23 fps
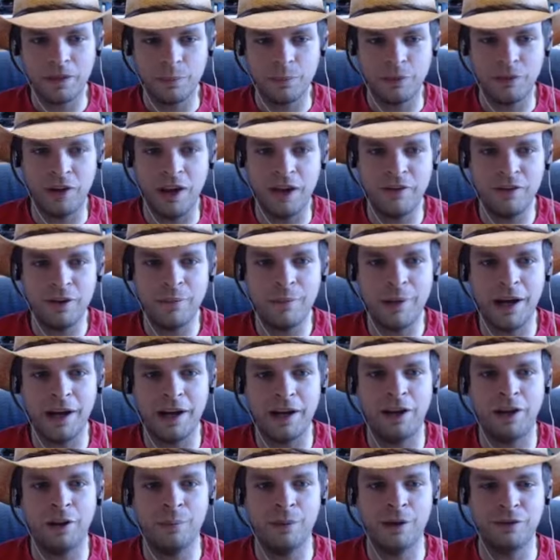Saving my
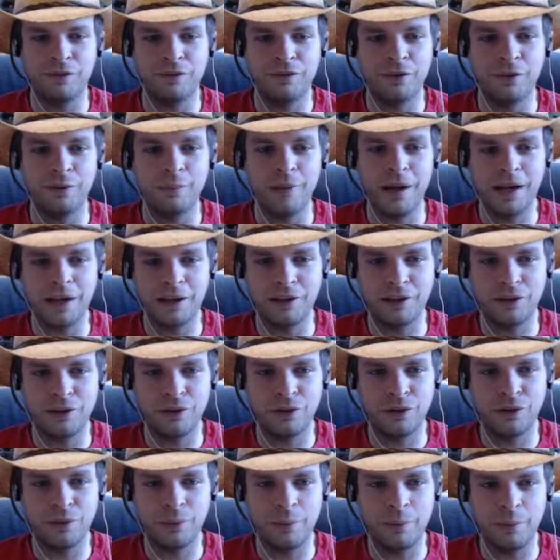helmet for a Mekgineer
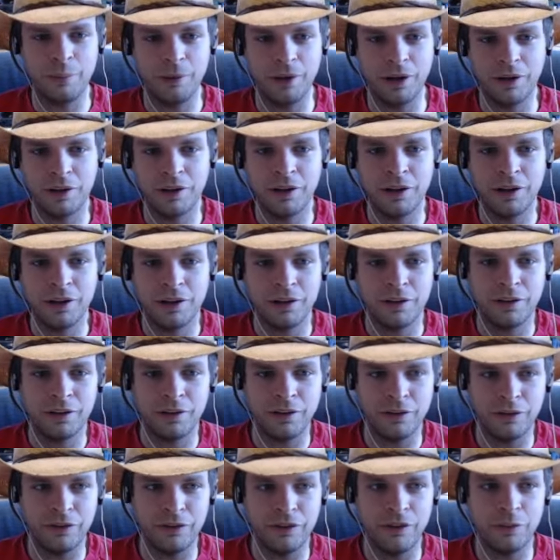Thermaplugg,
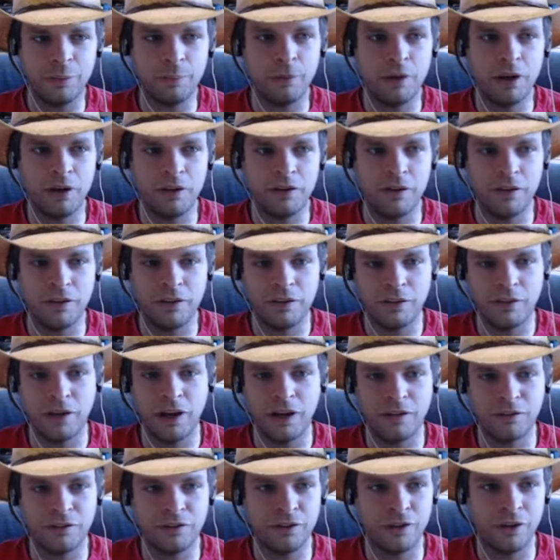because this boss is
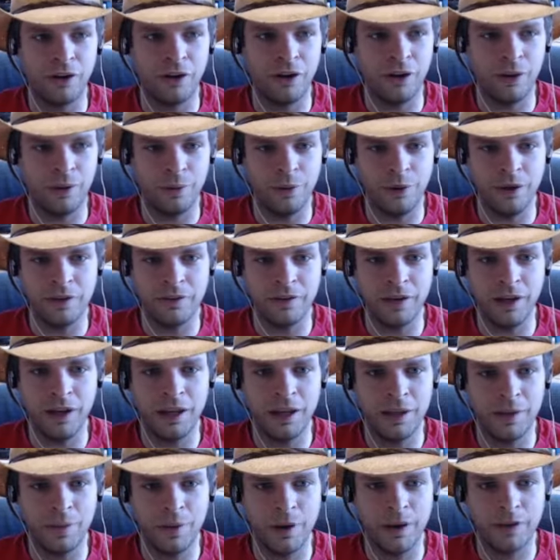scuffed always
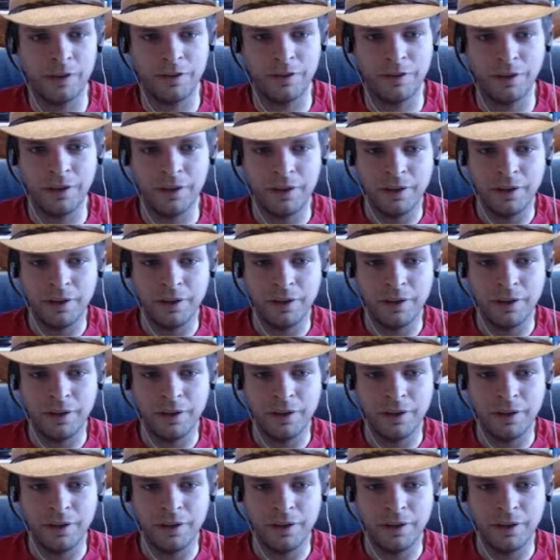anyways.